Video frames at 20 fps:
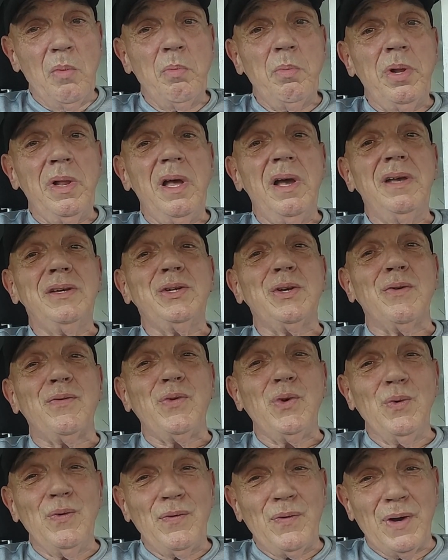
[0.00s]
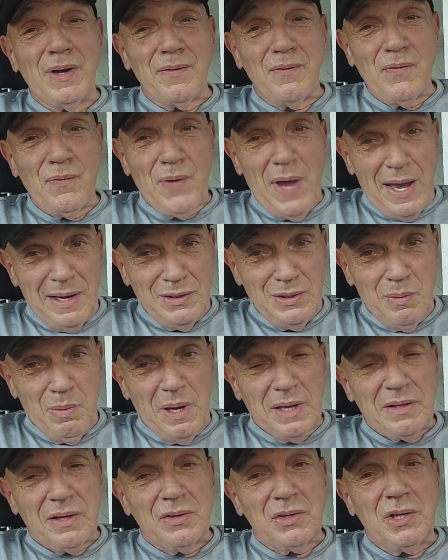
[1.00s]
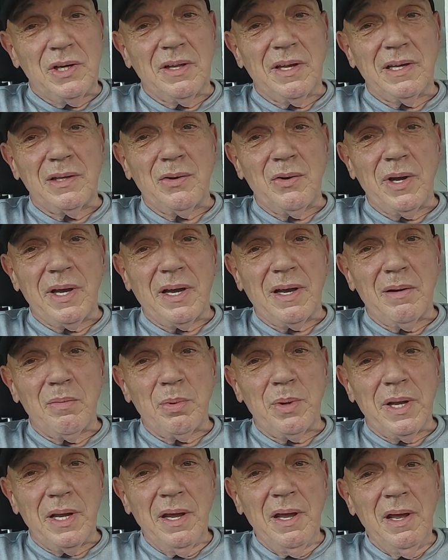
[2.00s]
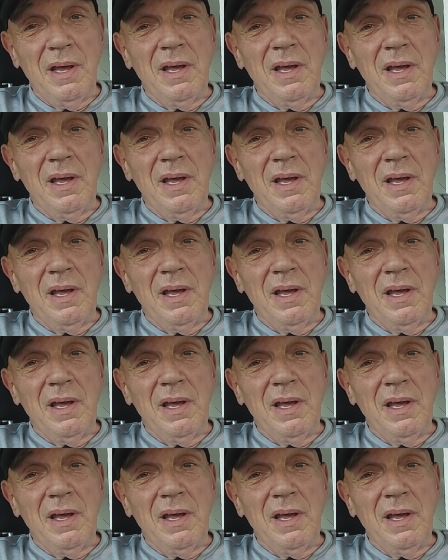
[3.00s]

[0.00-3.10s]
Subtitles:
plus a few fun facts about the Schilling Toy Company.